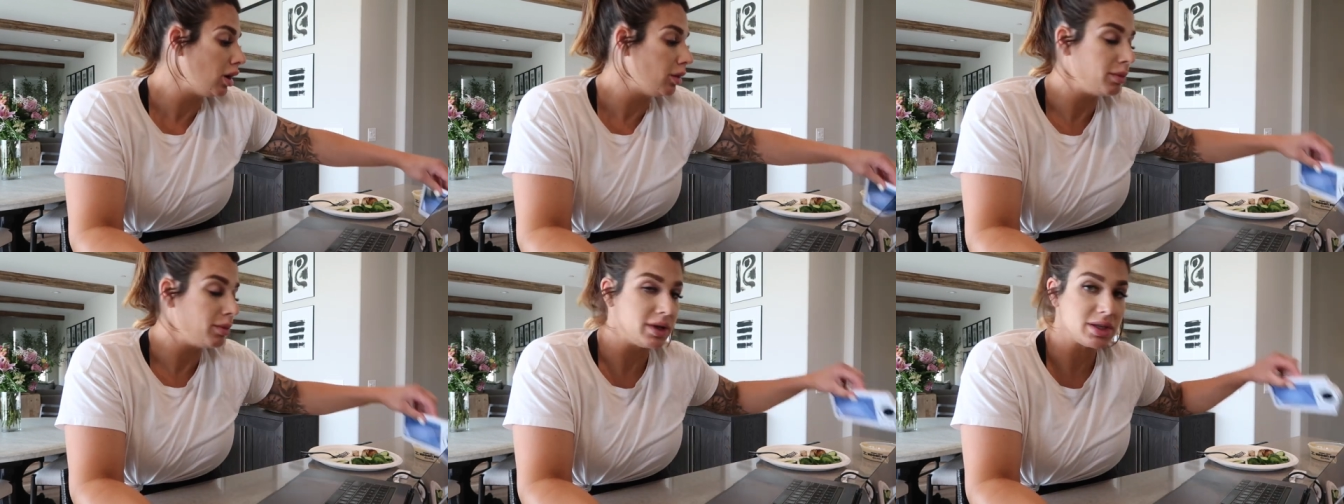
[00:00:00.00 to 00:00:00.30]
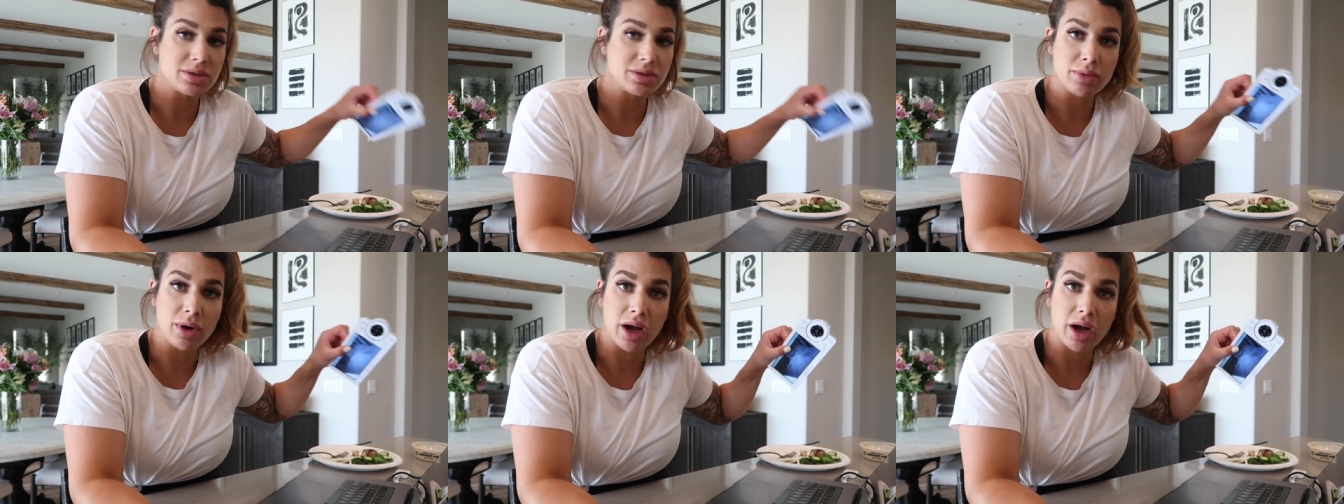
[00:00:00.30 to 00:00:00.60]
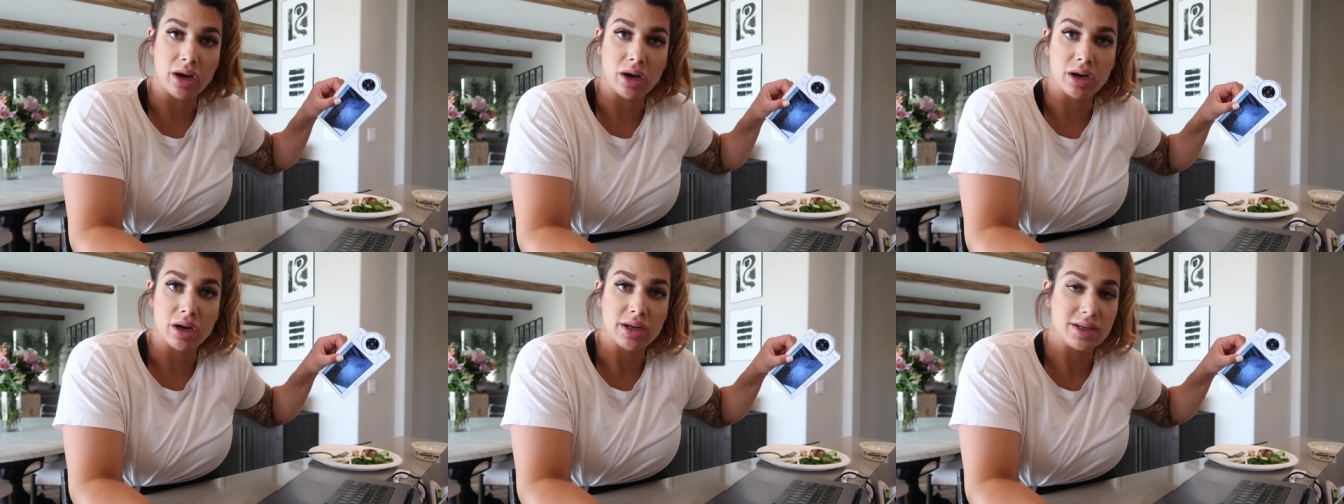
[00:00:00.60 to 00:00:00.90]
Miss
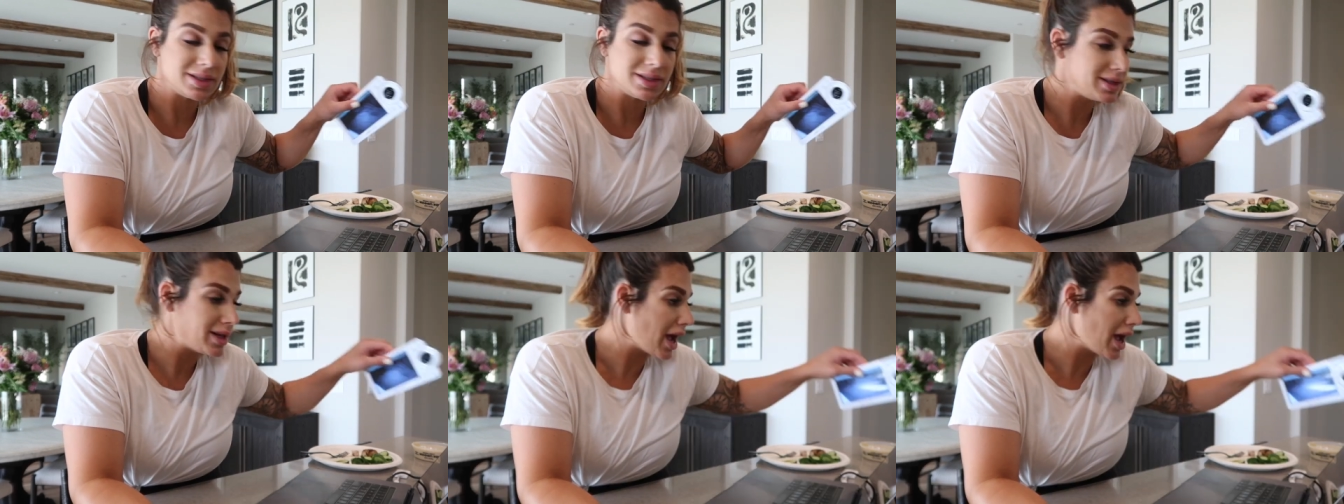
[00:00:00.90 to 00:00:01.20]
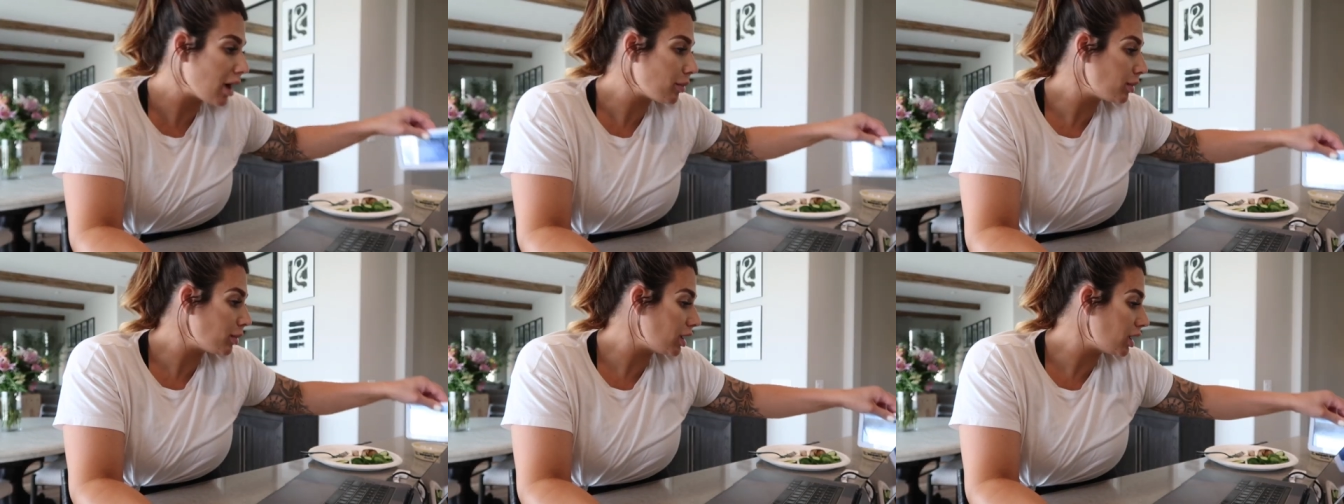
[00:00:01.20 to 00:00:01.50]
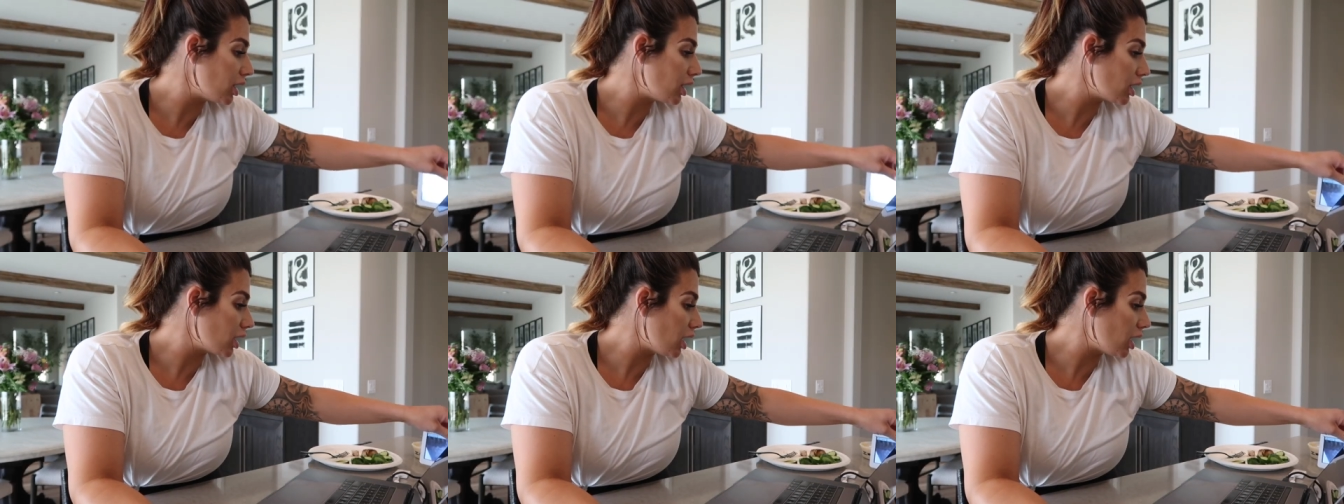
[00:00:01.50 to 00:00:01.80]
Ryder is
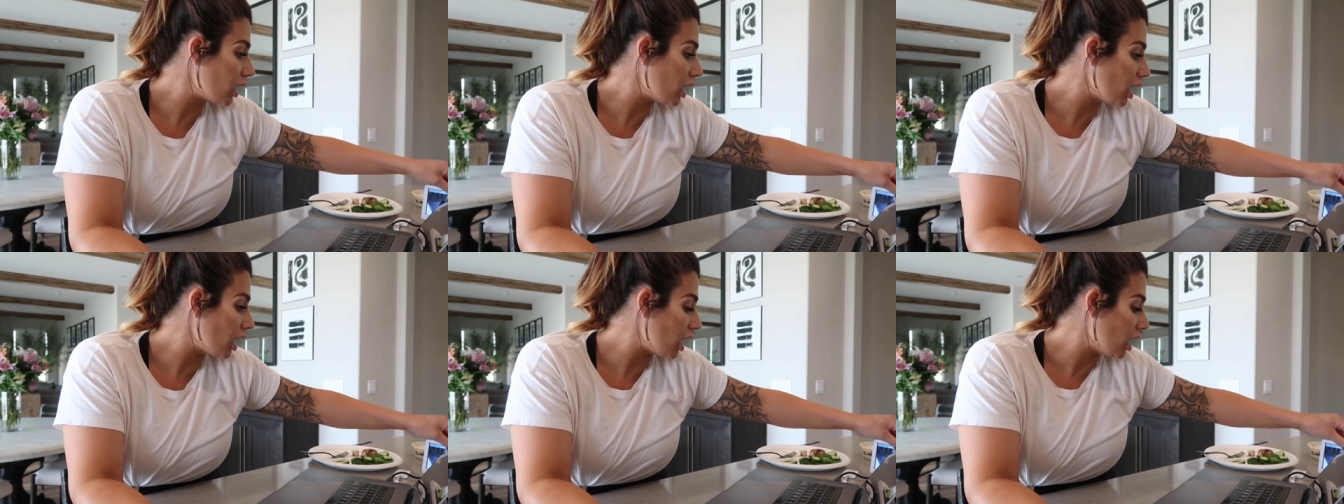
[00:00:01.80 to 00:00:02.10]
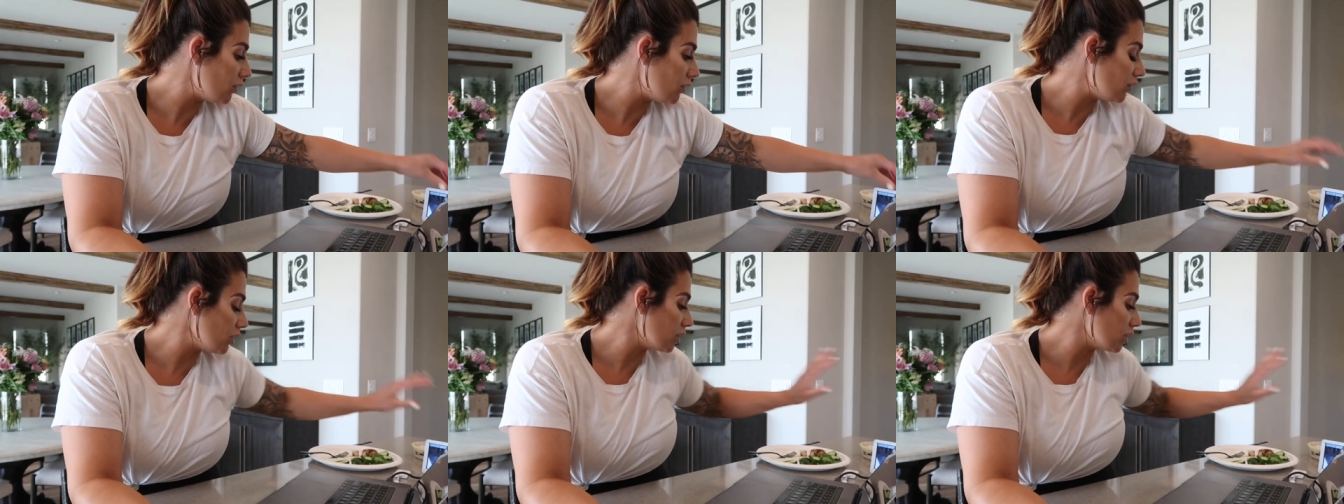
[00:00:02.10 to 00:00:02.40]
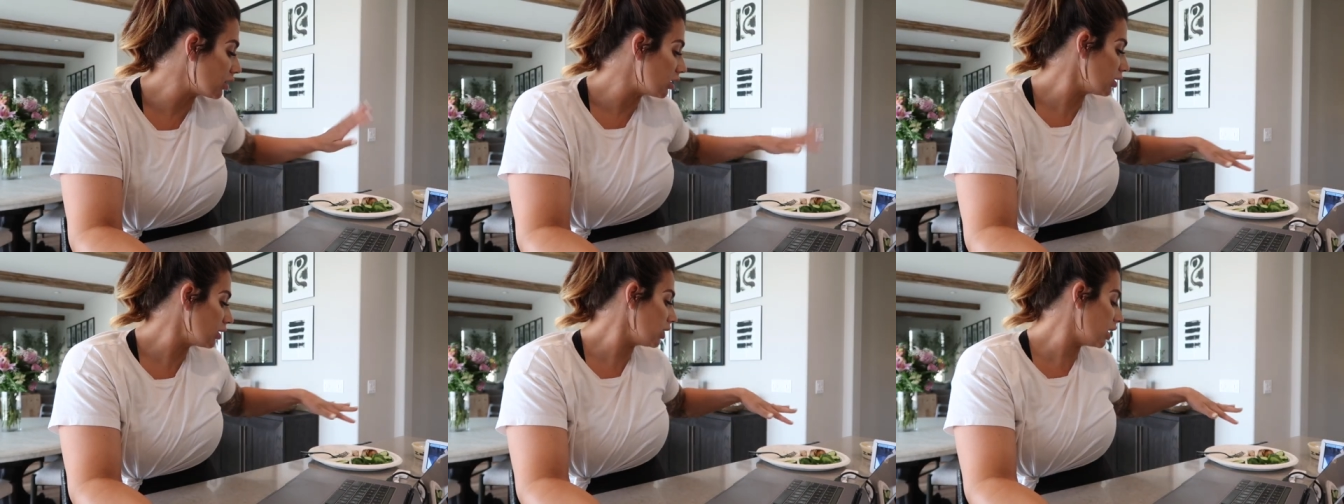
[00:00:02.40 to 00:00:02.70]
napping. I have a
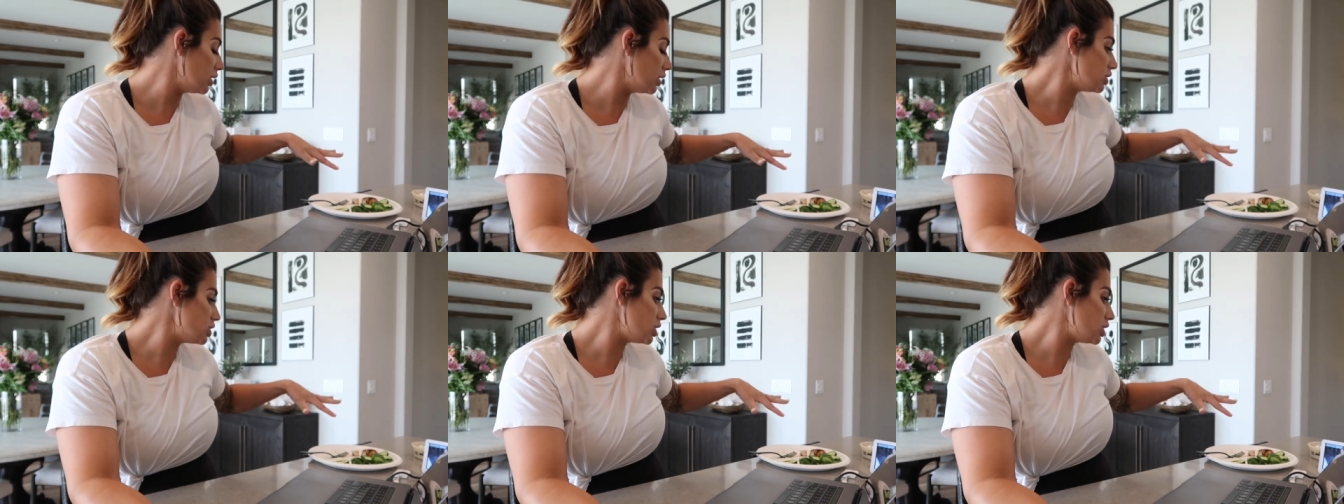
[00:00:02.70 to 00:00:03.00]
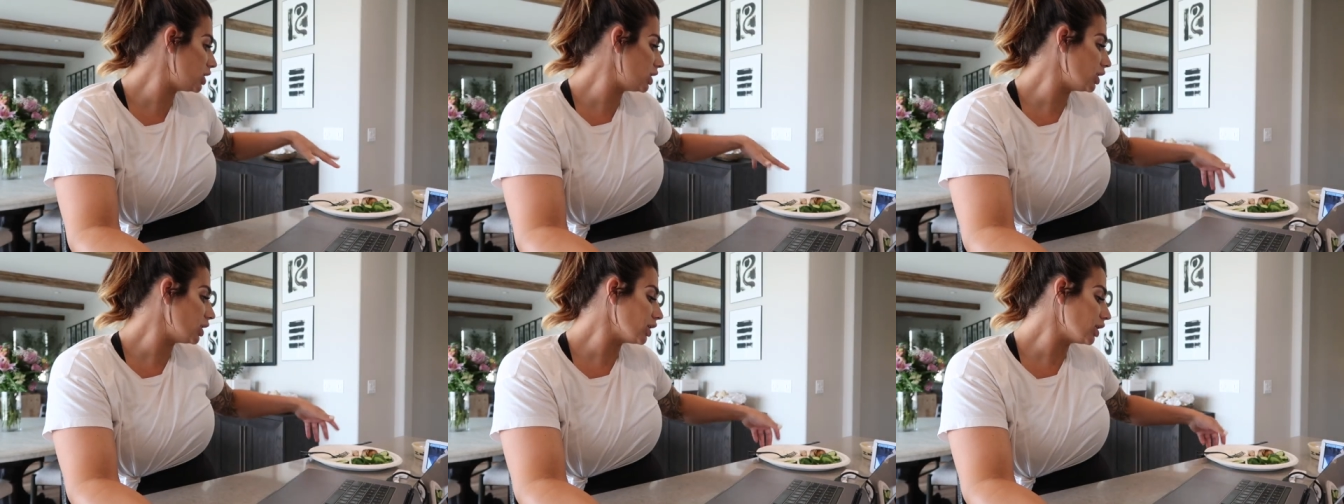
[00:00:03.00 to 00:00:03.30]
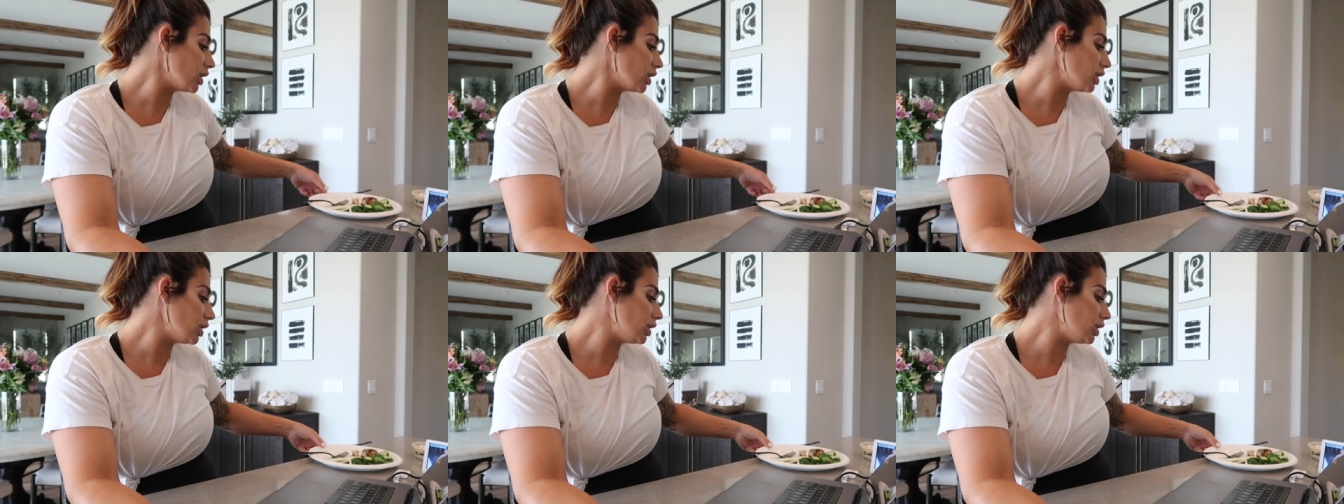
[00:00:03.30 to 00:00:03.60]
little lunch
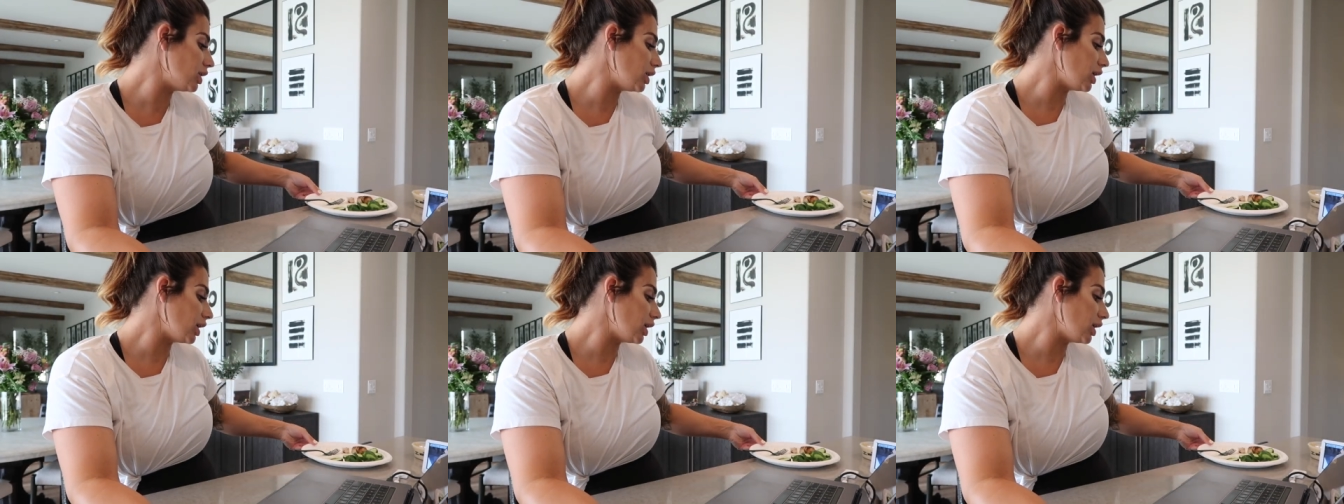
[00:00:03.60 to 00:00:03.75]
here.